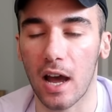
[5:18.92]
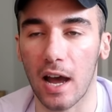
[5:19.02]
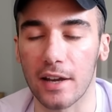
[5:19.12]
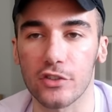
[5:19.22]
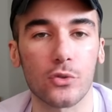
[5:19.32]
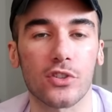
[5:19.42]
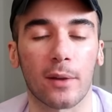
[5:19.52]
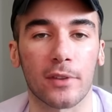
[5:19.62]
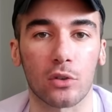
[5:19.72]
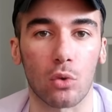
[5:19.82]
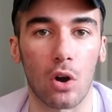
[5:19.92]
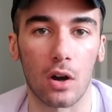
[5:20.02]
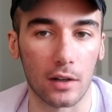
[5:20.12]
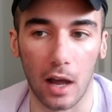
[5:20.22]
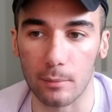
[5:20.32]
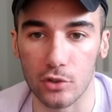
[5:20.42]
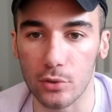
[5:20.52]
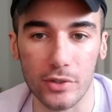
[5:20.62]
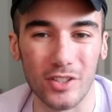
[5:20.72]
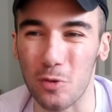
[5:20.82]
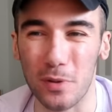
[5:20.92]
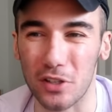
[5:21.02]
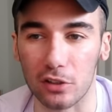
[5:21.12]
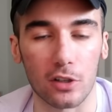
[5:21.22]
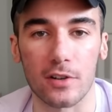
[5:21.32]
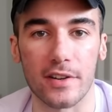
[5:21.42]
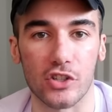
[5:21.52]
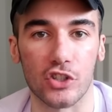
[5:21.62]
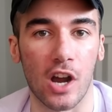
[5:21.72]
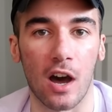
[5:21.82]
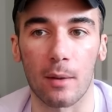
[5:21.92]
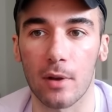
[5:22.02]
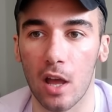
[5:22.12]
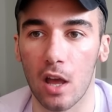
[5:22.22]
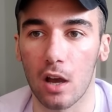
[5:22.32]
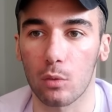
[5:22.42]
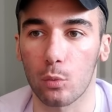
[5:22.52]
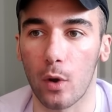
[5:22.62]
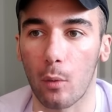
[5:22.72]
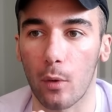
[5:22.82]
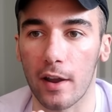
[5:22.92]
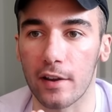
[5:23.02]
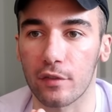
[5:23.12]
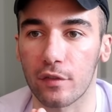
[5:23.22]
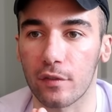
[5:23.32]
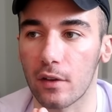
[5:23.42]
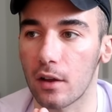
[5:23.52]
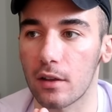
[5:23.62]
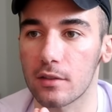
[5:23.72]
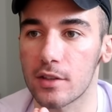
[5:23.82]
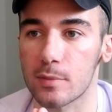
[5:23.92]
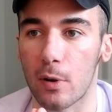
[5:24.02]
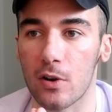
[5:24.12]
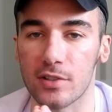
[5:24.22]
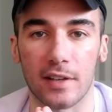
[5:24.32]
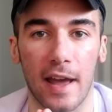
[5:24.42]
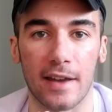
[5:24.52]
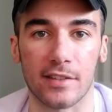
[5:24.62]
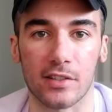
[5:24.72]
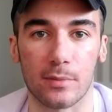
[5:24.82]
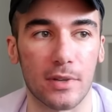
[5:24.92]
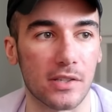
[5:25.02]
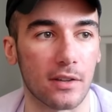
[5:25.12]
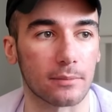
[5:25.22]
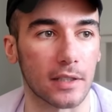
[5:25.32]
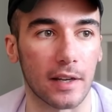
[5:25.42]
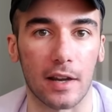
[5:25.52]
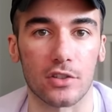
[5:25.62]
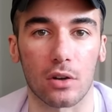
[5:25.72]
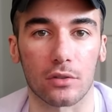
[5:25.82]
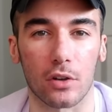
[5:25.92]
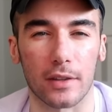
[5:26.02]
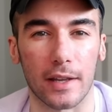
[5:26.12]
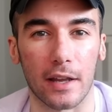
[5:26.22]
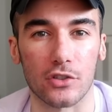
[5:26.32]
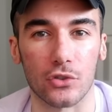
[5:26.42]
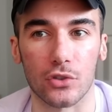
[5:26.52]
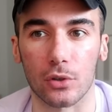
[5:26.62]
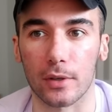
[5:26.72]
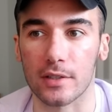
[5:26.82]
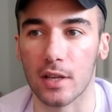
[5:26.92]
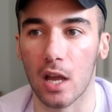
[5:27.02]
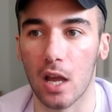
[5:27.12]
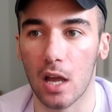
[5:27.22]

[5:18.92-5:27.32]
I do something wrong. I'm too stupid to learn this job. What what if this person asks me something and I don't know the answer to it?